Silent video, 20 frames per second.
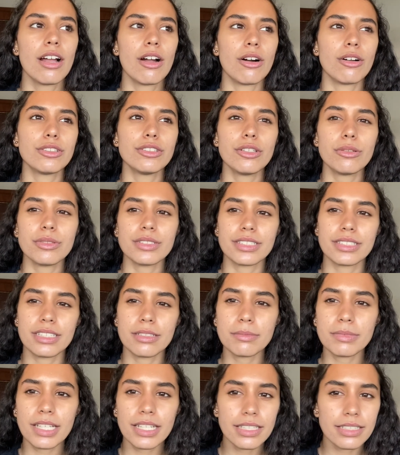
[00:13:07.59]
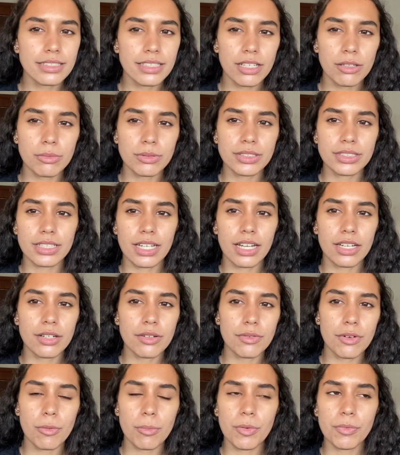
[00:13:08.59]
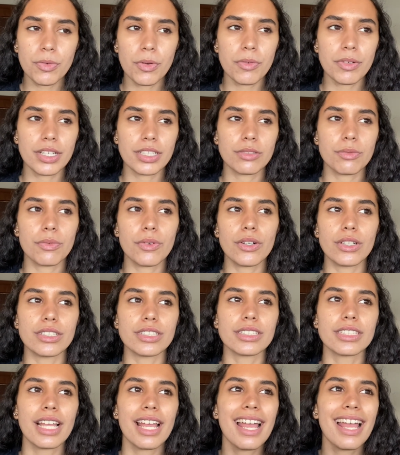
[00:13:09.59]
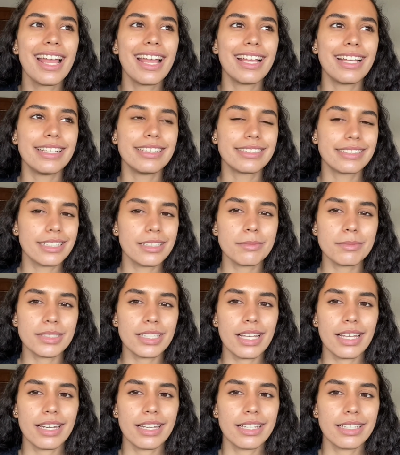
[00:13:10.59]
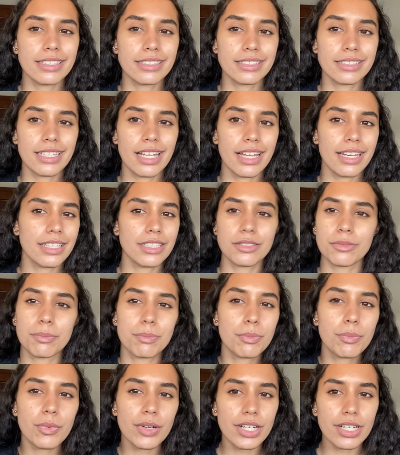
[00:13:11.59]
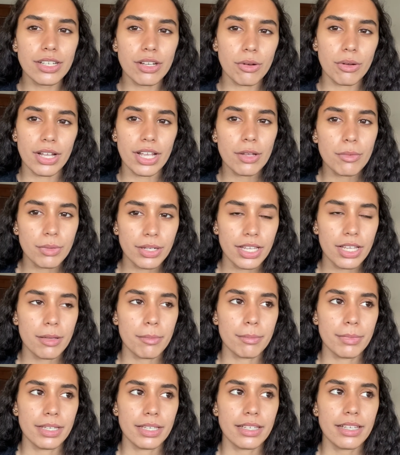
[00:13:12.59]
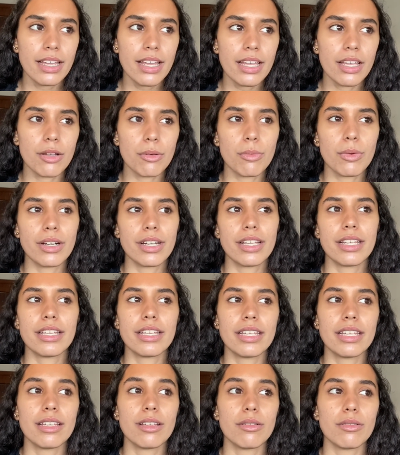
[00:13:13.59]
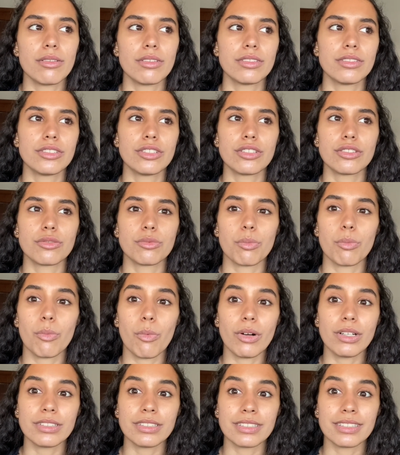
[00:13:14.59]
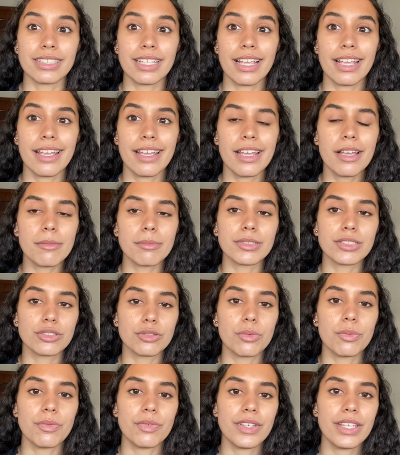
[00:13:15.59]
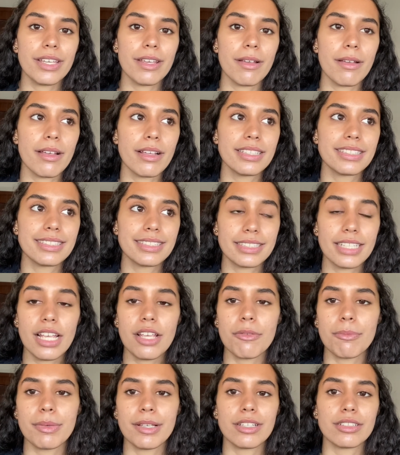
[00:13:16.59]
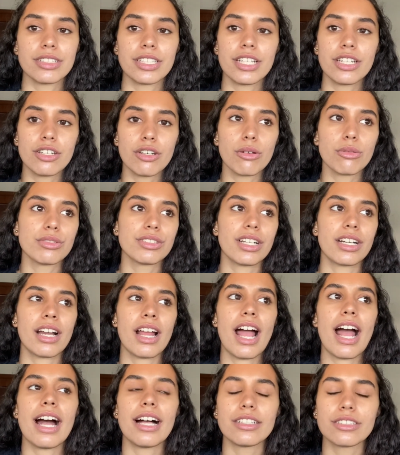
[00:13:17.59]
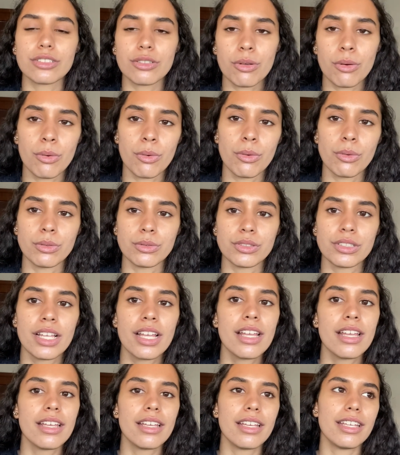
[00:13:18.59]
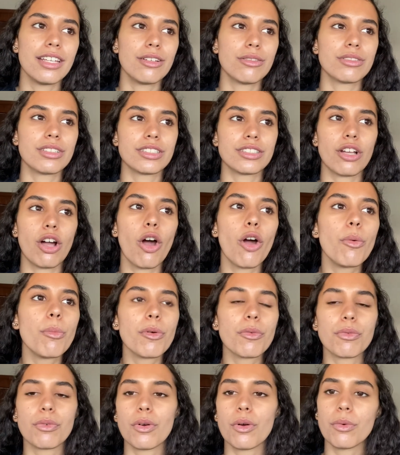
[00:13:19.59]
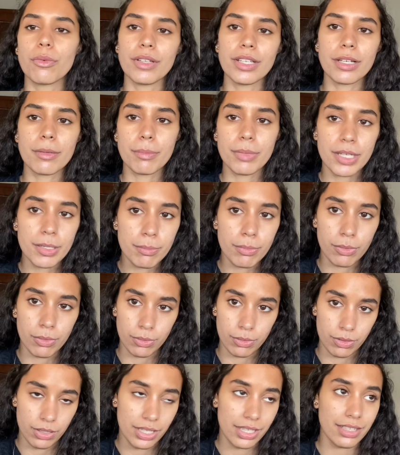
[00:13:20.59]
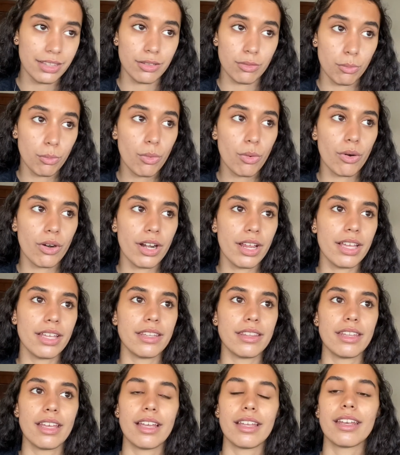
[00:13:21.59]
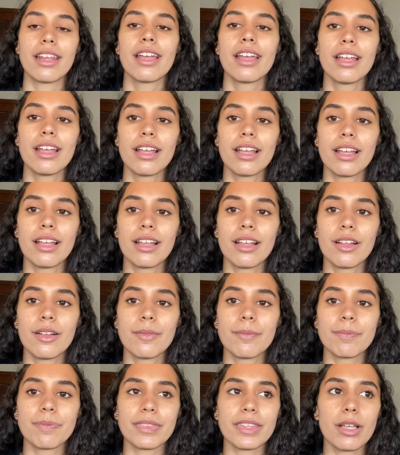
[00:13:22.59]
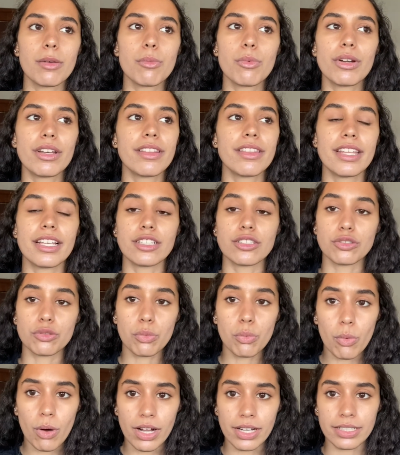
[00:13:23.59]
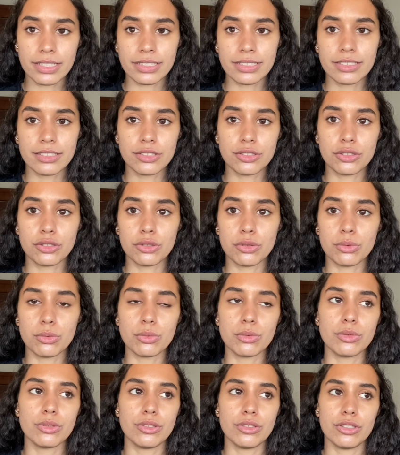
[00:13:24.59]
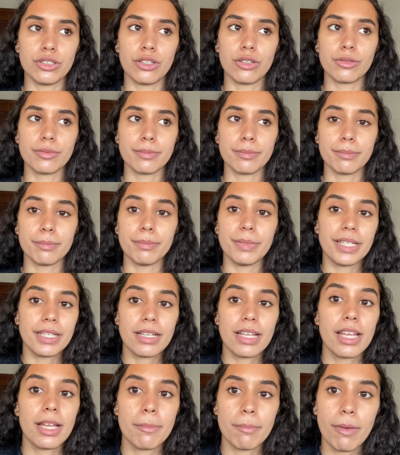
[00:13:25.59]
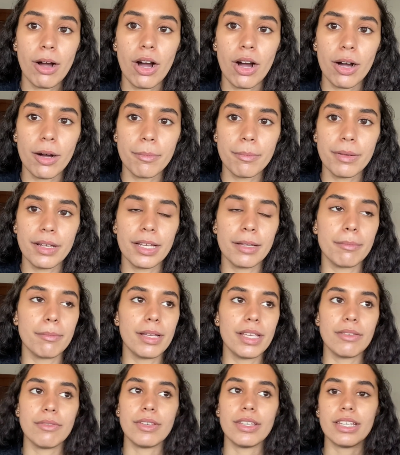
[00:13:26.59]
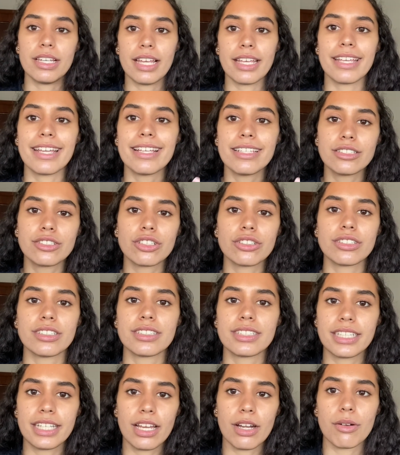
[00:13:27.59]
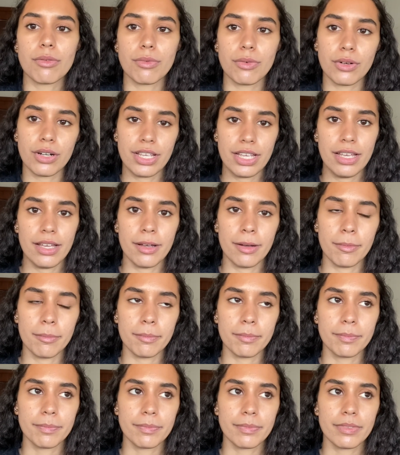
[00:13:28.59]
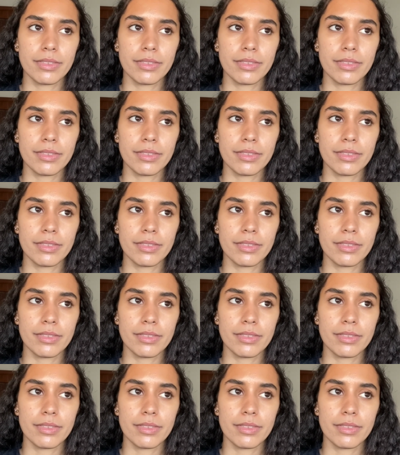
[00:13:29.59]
Although it seems like his dad was kind of homophobic at first, it seems that his dad is pretty okay with him being gay. What he just wants him is to be safe, because he knows they're assholes. He knows there's homophobic people in the world, and that wouldn't think twice to, you know, beat him up, and maybe like he's just scared for him.